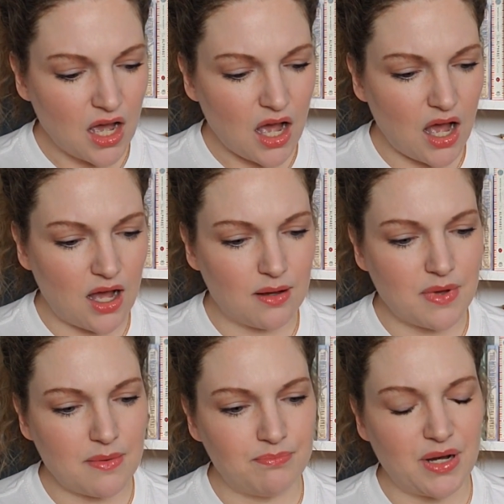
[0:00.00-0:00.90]

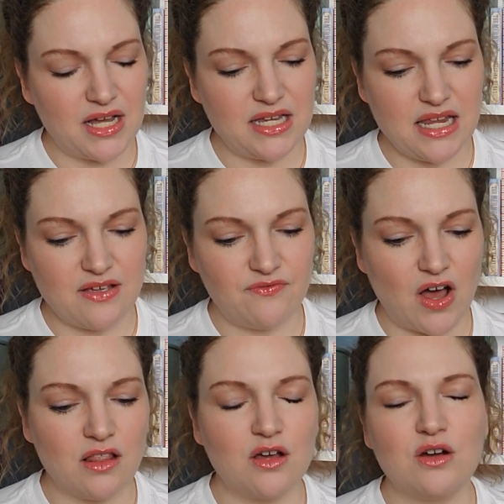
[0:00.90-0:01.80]
but it
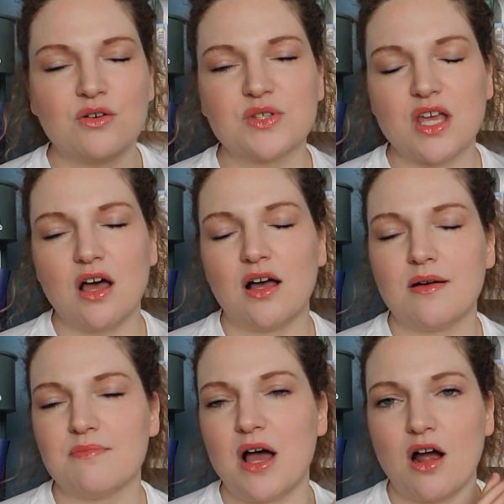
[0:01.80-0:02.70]
follows
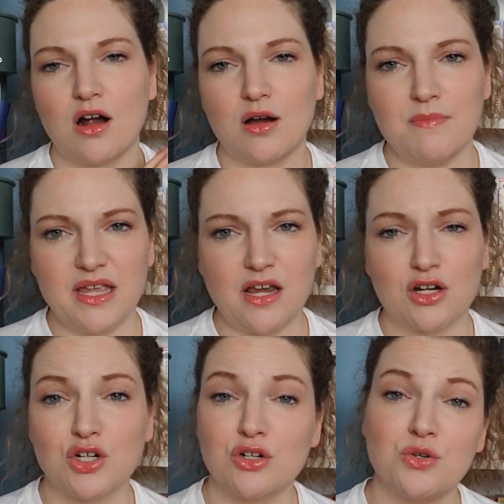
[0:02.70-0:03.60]
our main
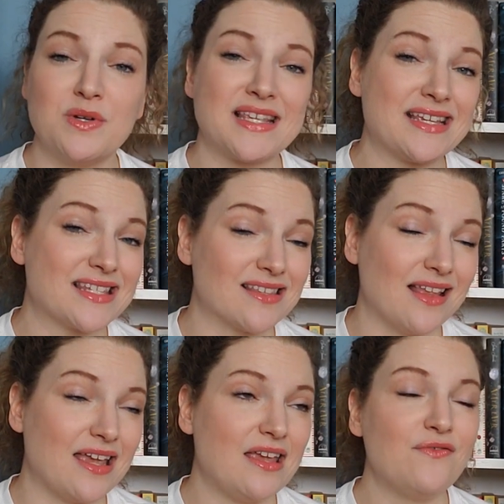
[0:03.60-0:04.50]
character who is a
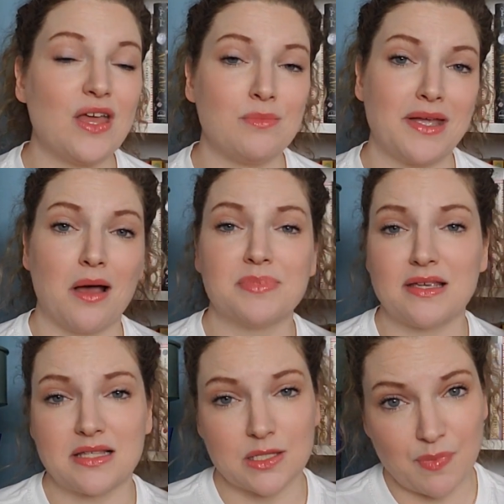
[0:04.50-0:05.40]
slave and becomes
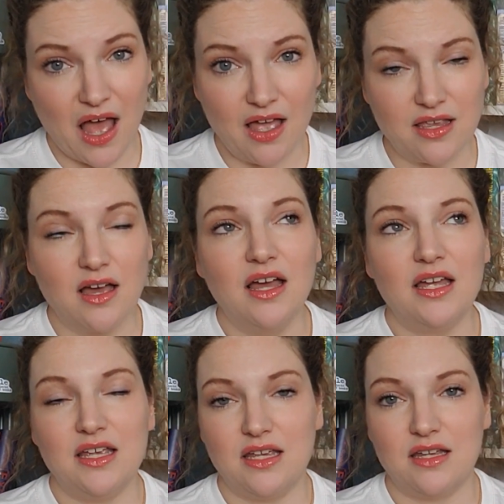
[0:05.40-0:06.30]
a spy
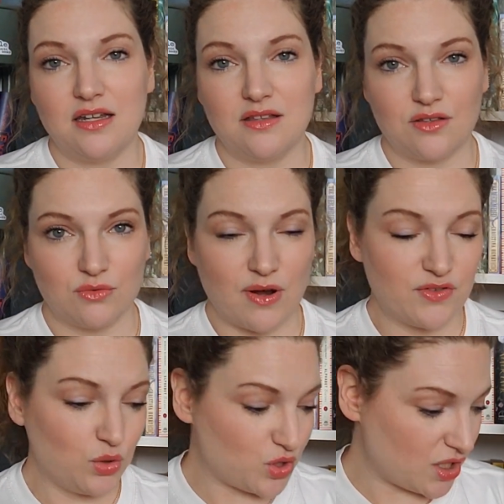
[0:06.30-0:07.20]
in the
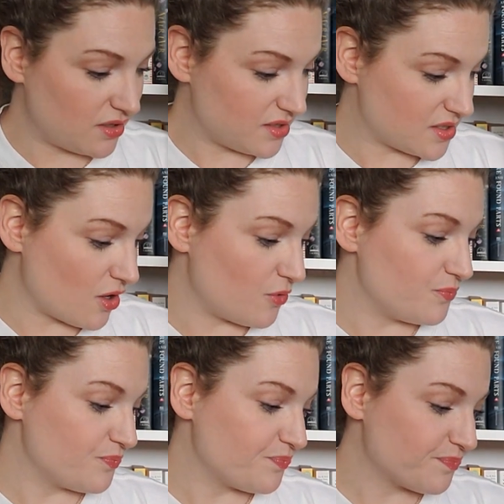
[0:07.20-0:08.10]
Revolution. So
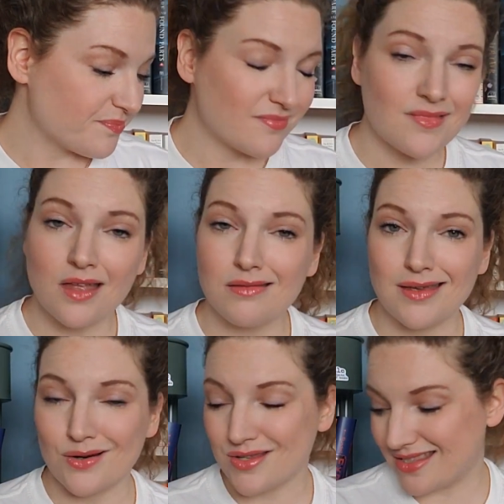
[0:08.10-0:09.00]

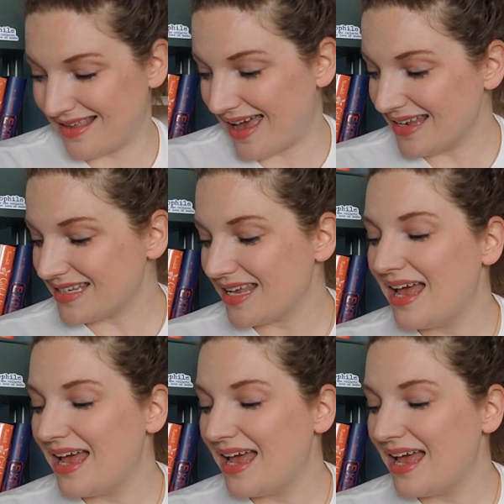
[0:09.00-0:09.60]
there is that.